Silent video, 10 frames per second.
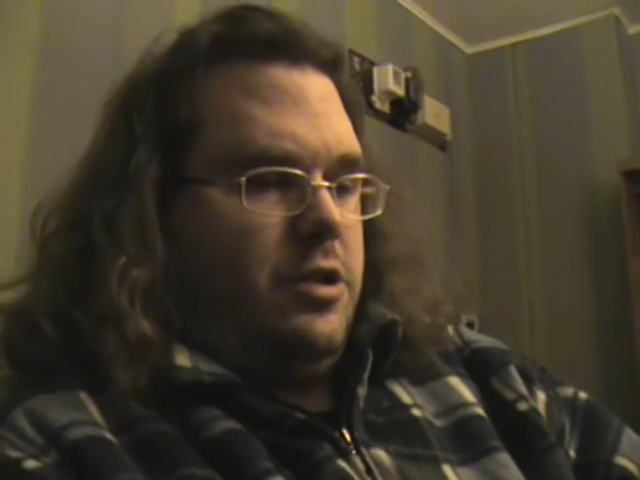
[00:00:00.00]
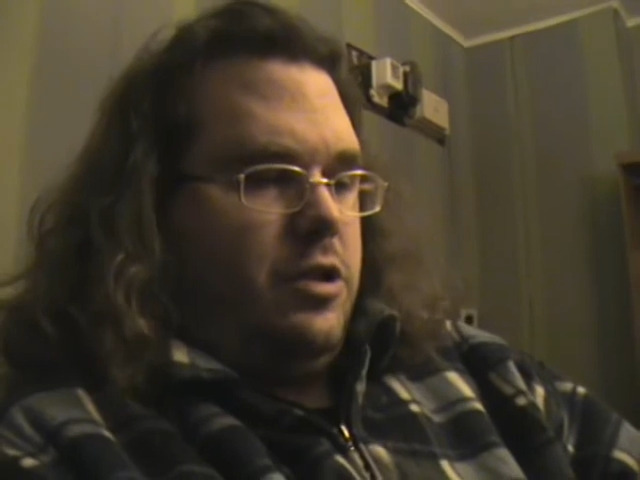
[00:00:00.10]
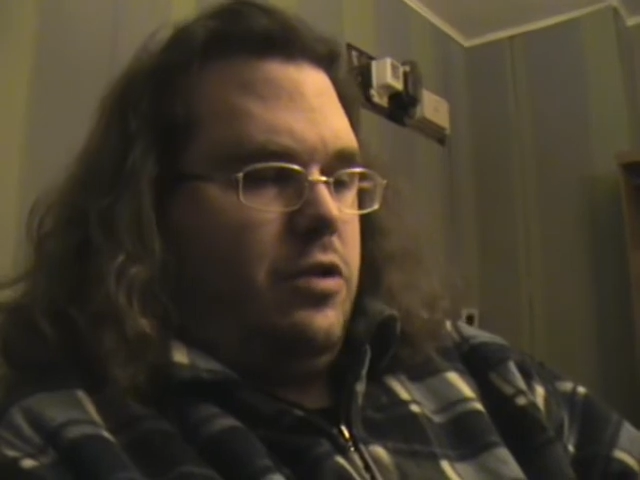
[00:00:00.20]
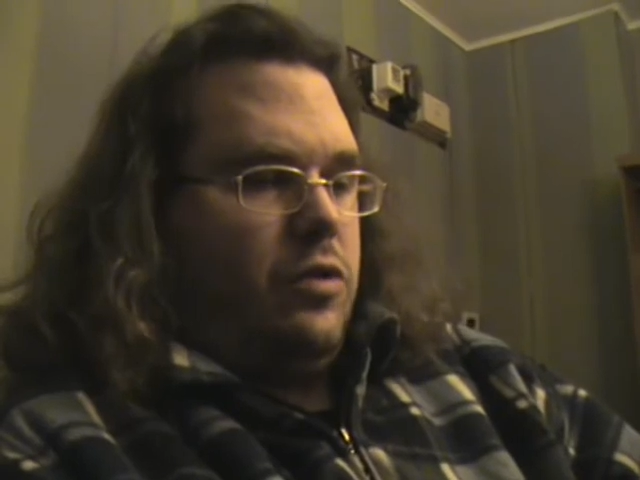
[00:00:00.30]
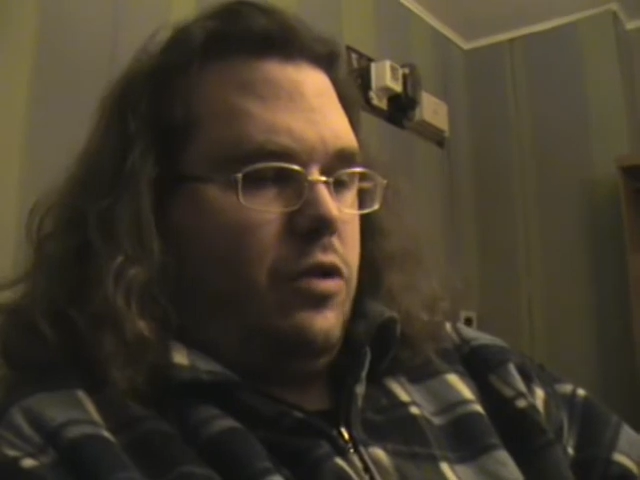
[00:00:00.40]

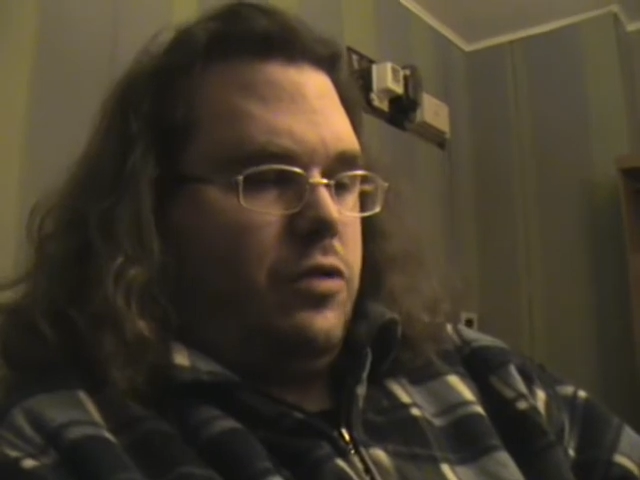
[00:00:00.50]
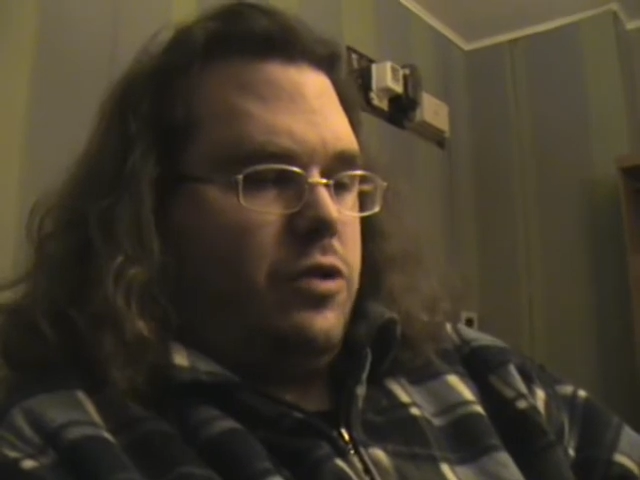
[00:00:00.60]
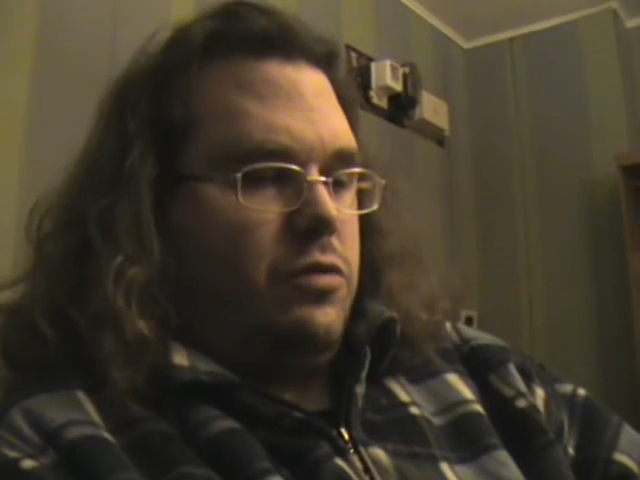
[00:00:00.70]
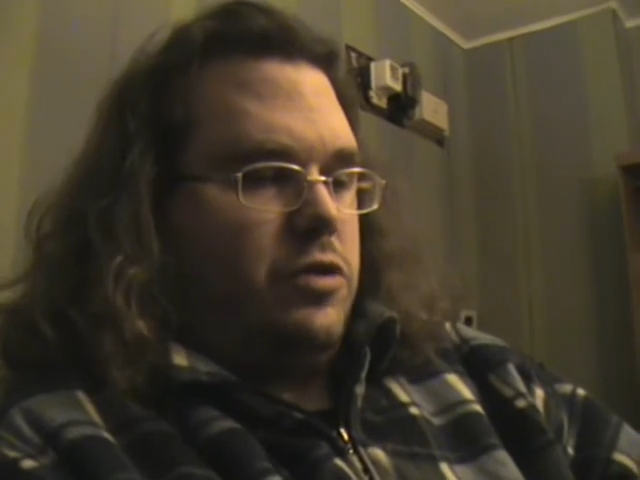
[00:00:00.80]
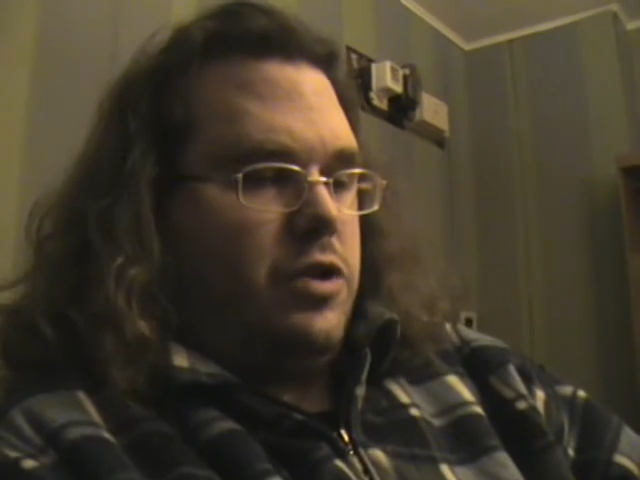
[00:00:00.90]
new
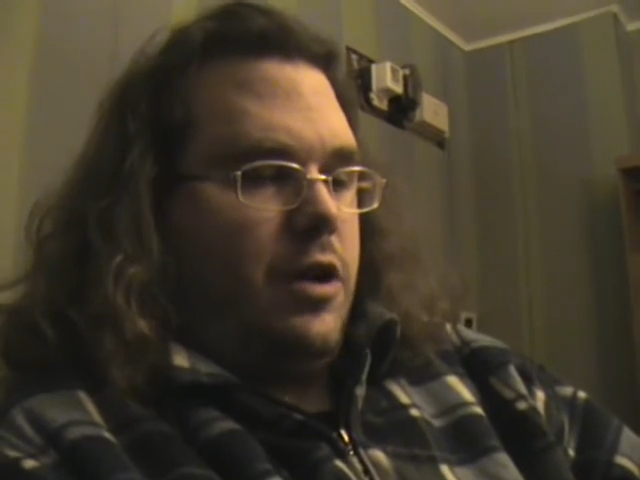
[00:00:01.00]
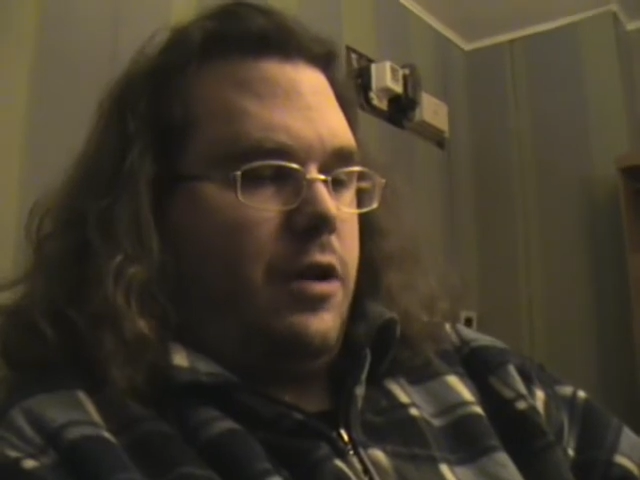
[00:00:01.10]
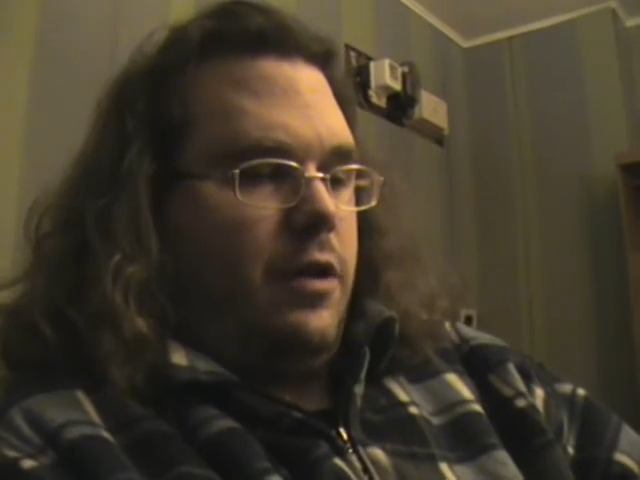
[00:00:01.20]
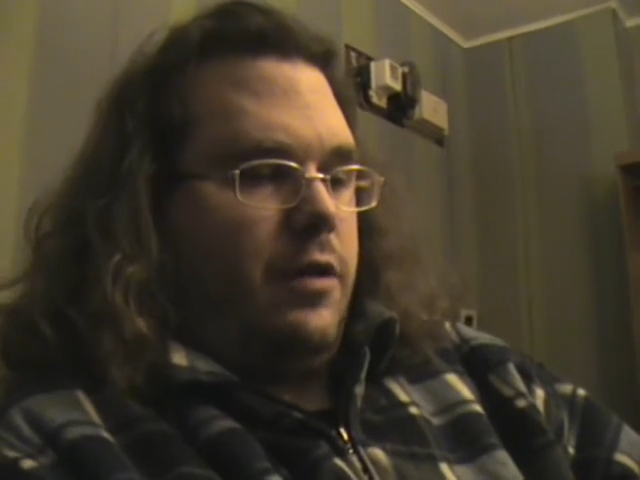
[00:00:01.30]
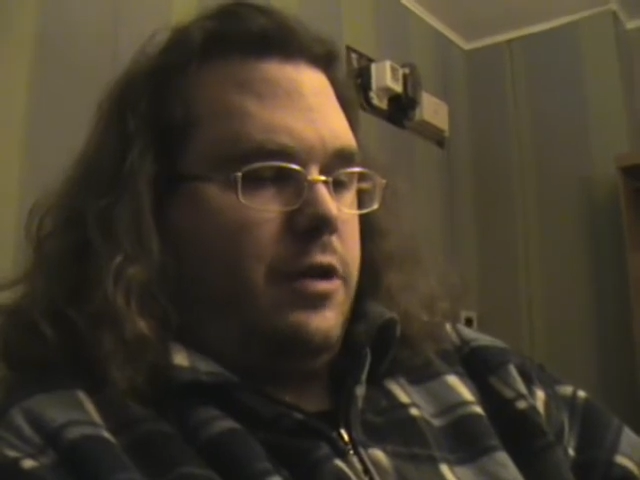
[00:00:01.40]
consoles dying
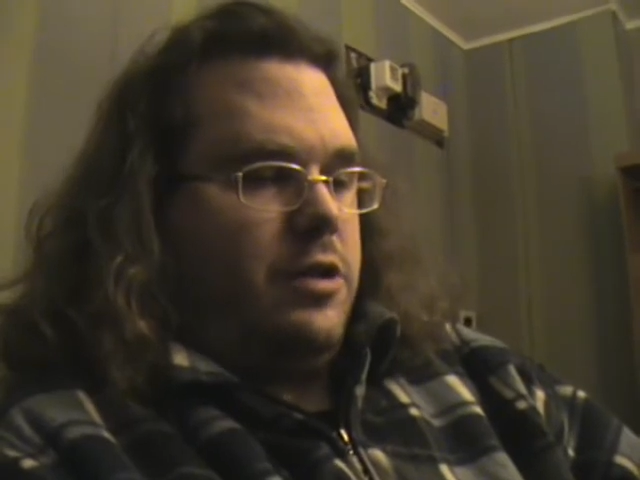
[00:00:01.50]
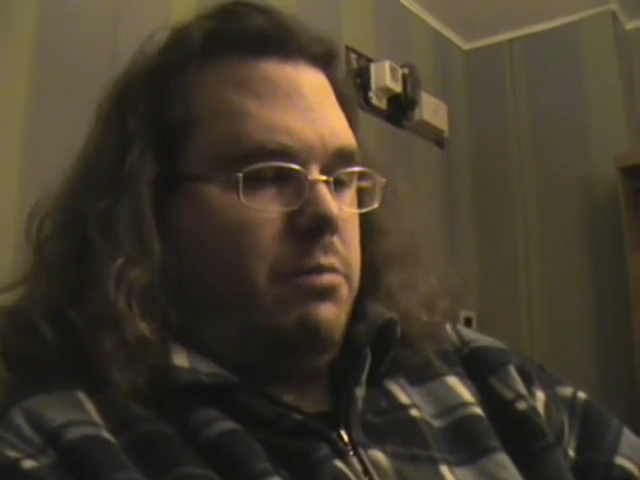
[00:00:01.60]
like this.